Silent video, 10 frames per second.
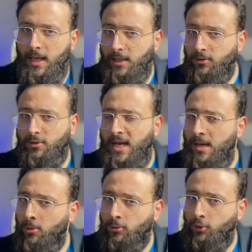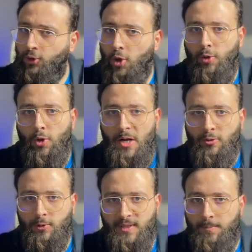Today, I'm going to show you how
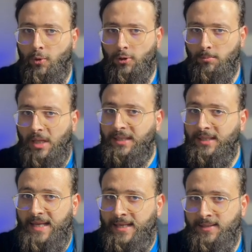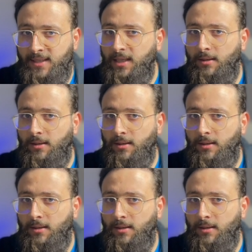to support multi-tenancy